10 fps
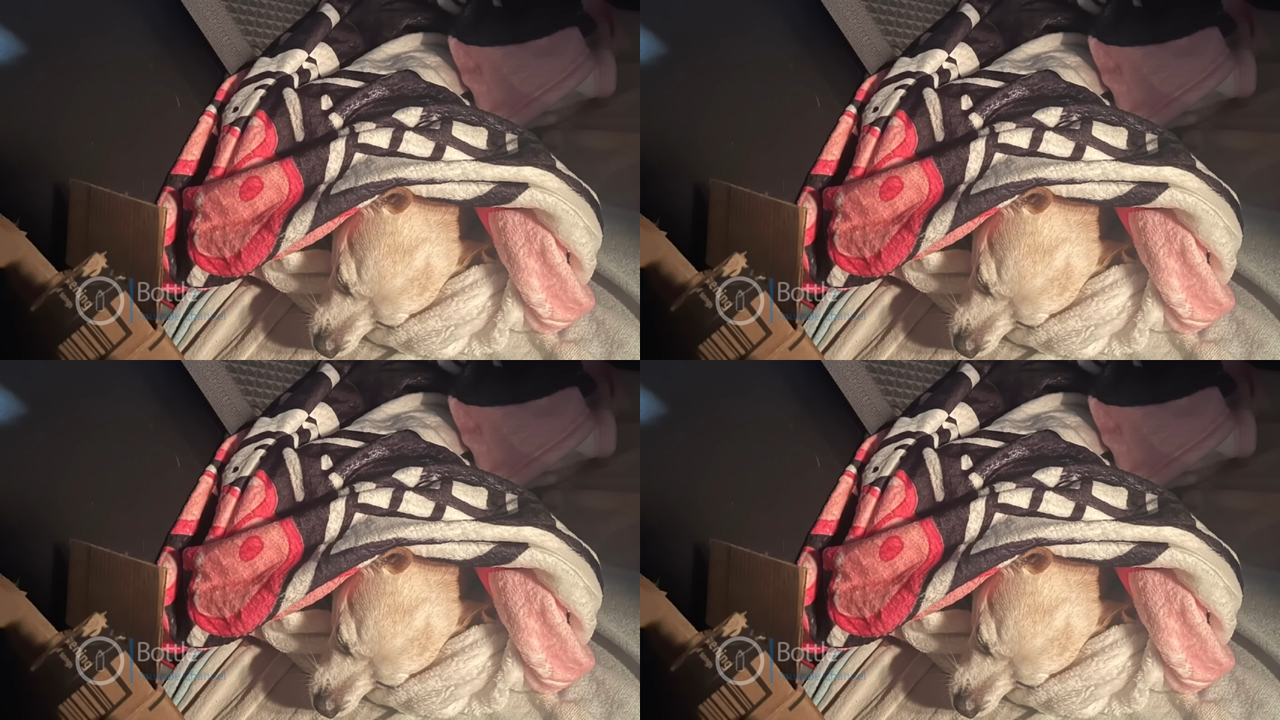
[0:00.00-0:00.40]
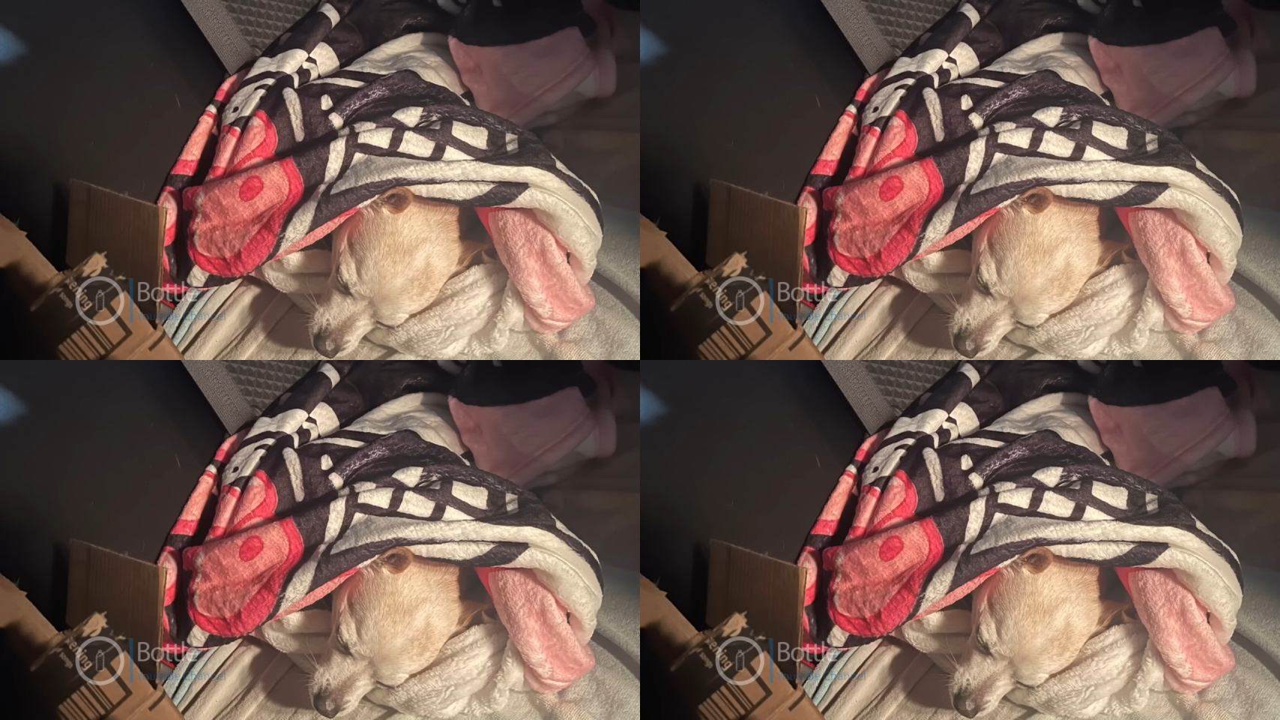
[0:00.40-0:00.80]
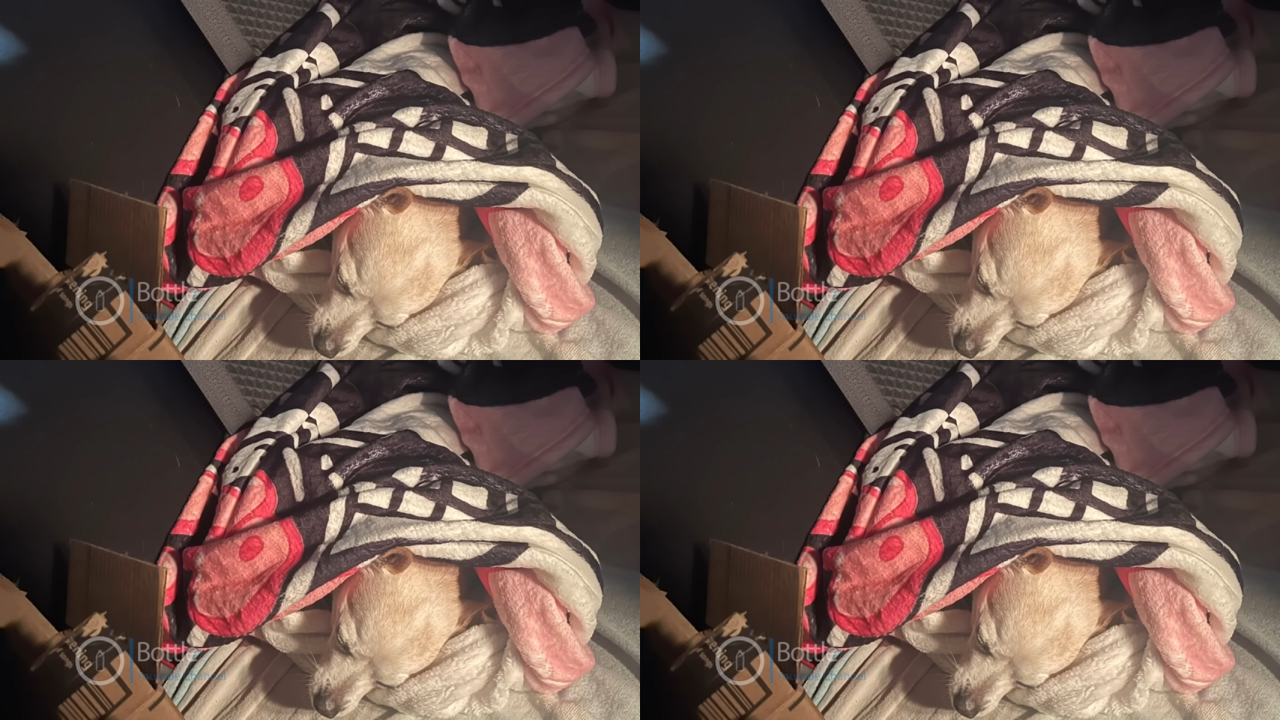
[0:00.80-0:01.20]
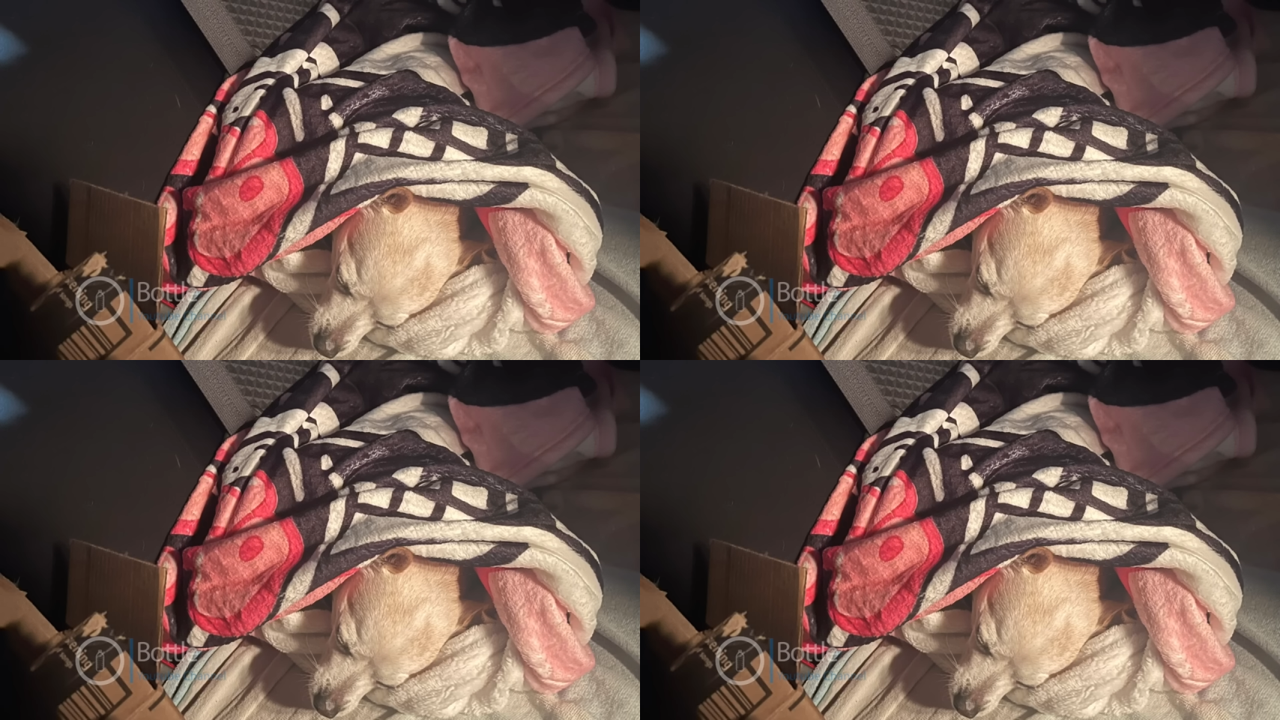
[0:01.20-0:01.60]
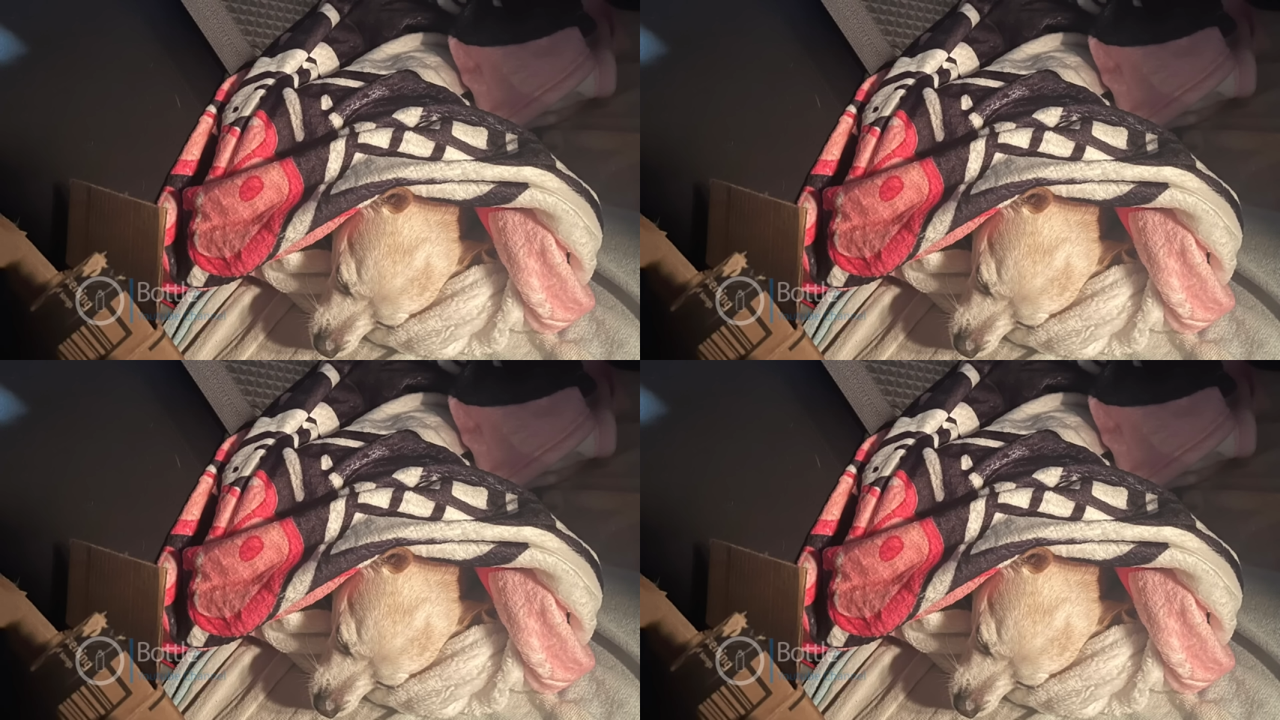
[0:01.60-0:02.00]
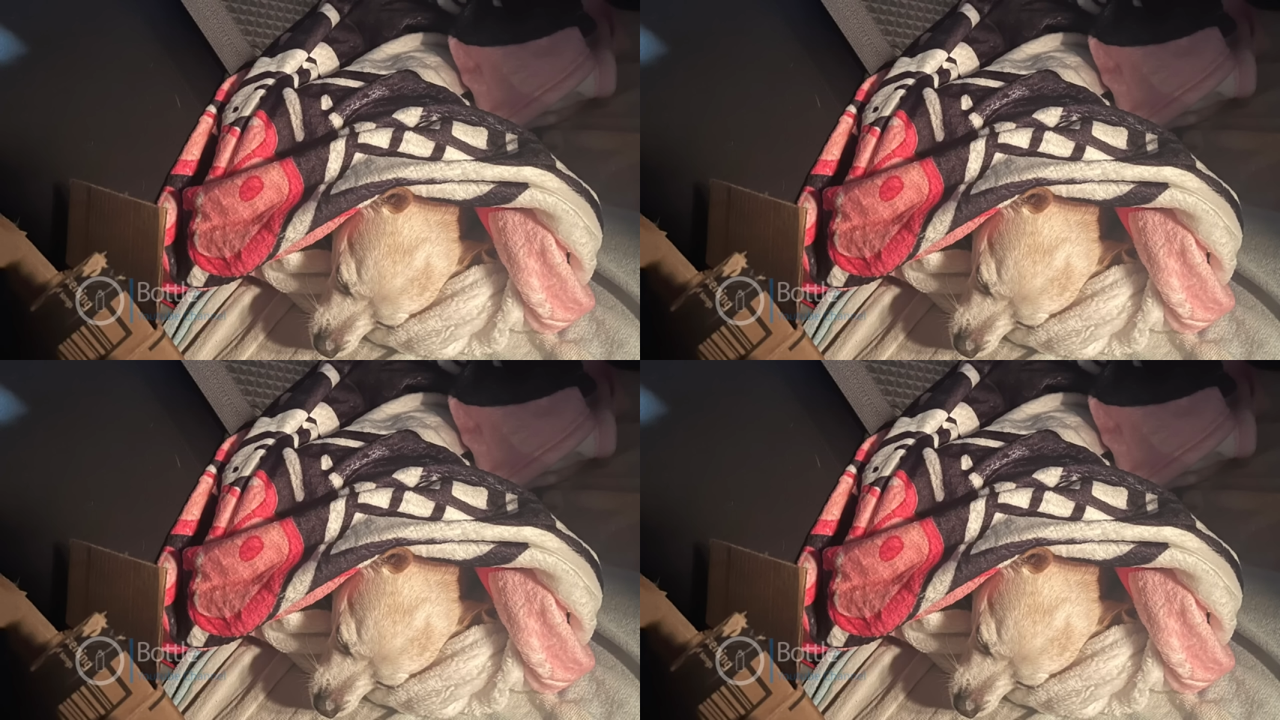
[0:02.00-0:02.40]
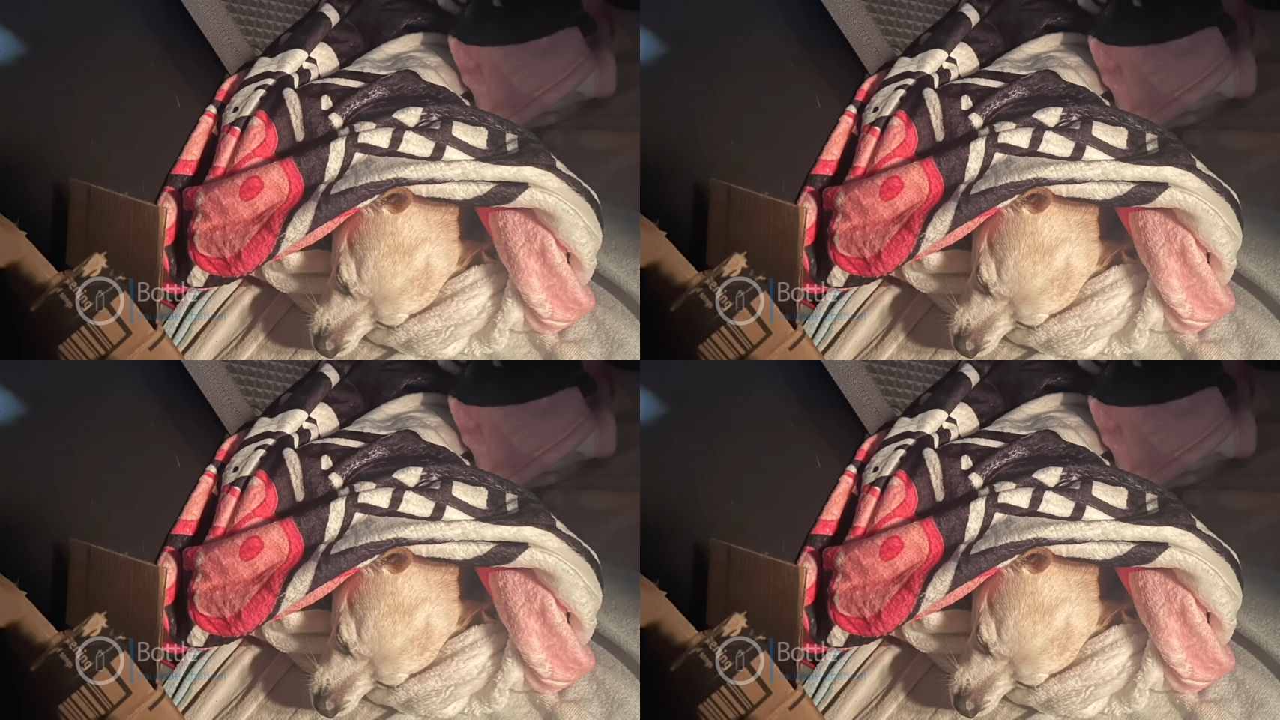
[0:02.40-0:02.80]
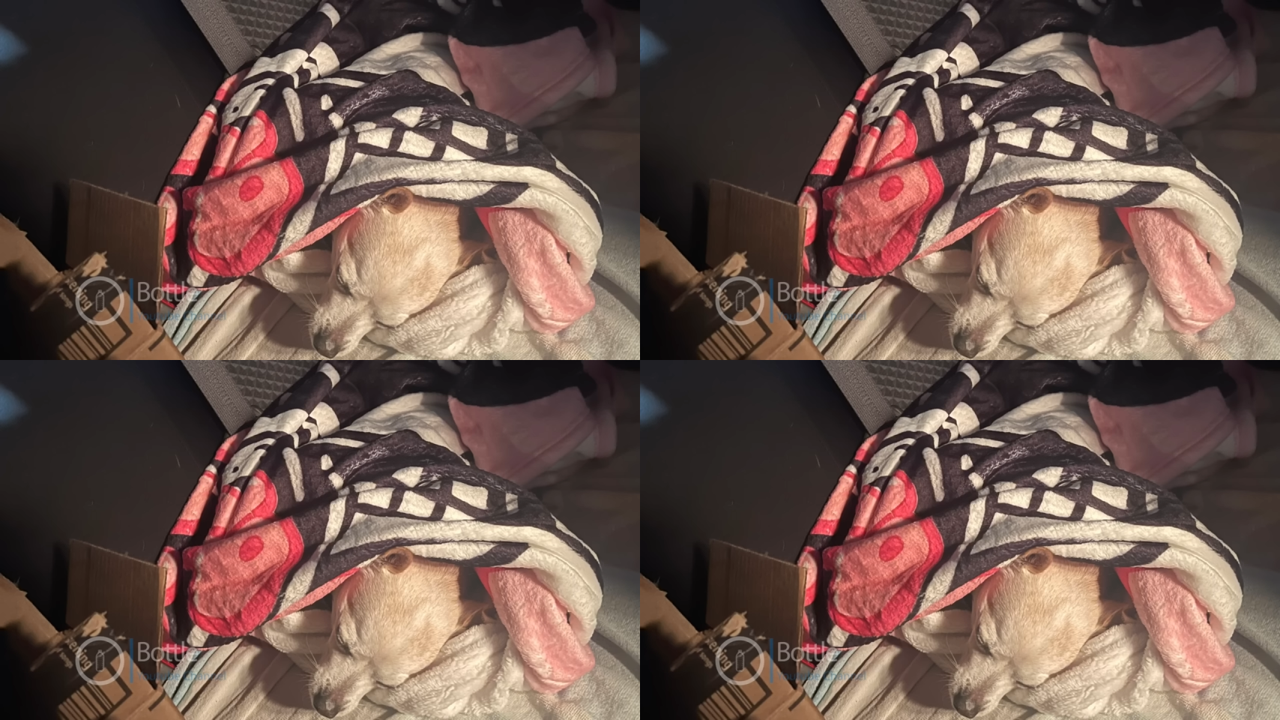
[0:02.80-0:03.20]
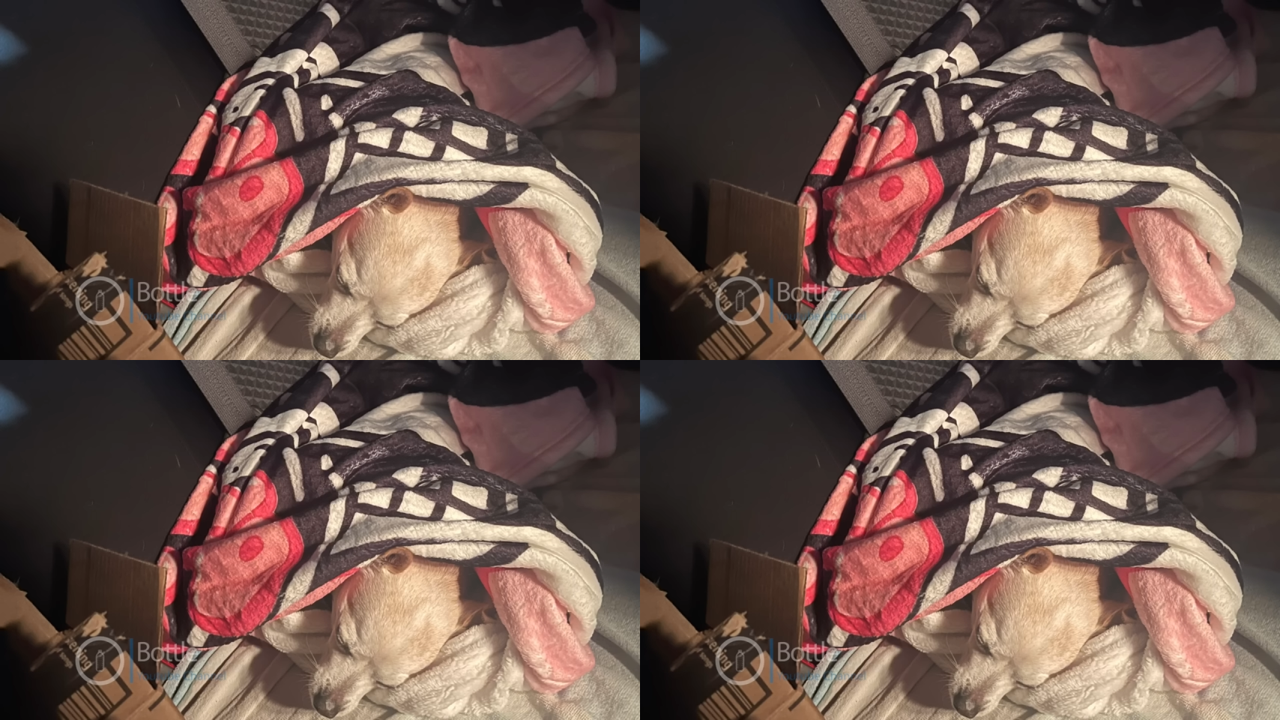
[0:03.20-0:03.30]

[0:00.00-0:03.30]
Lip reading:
[unreadable: no face in view]